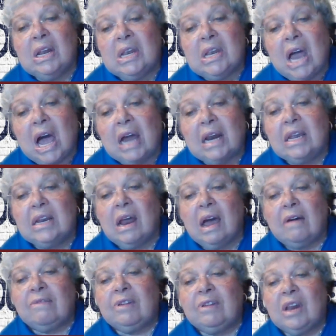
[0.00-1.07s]
not
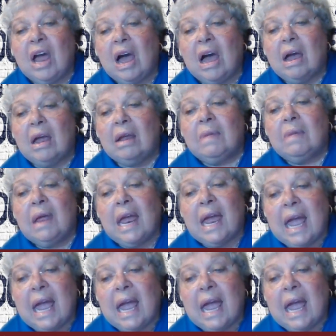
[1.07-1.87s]
enough time,